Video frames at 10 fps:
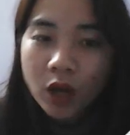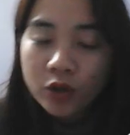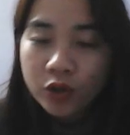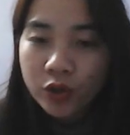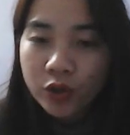to
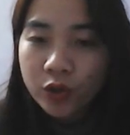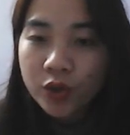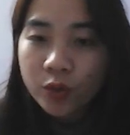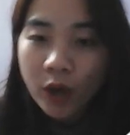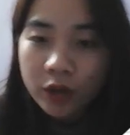use,
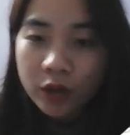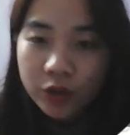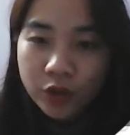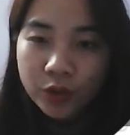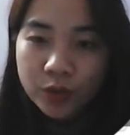why to
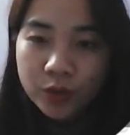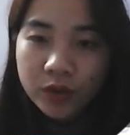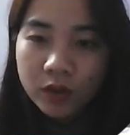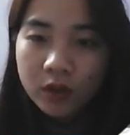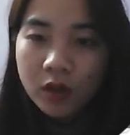use,
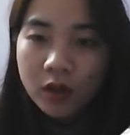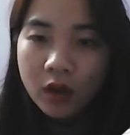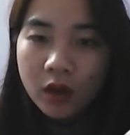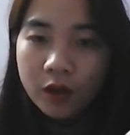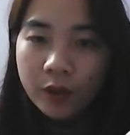
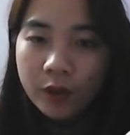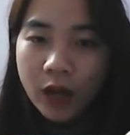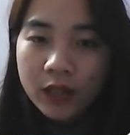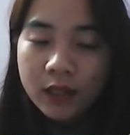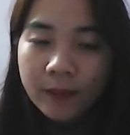
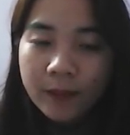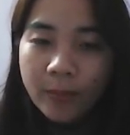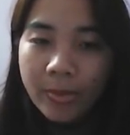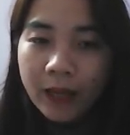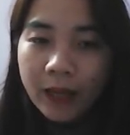right?
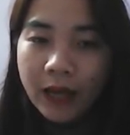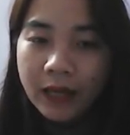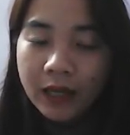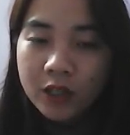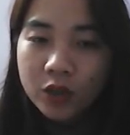Like it
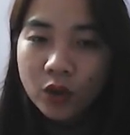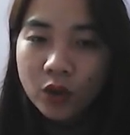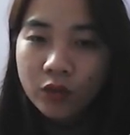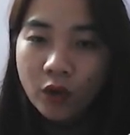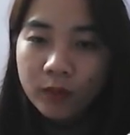is not
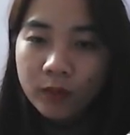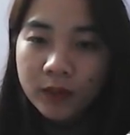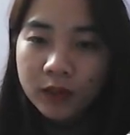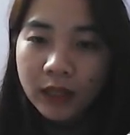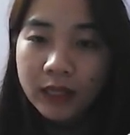formal,
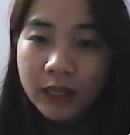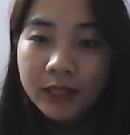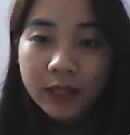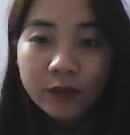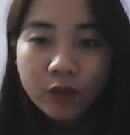it is
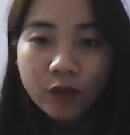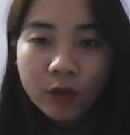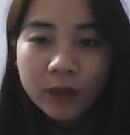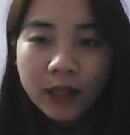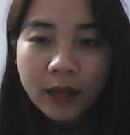informal
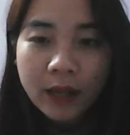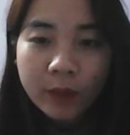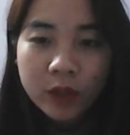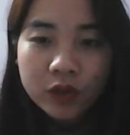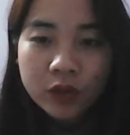
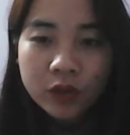language.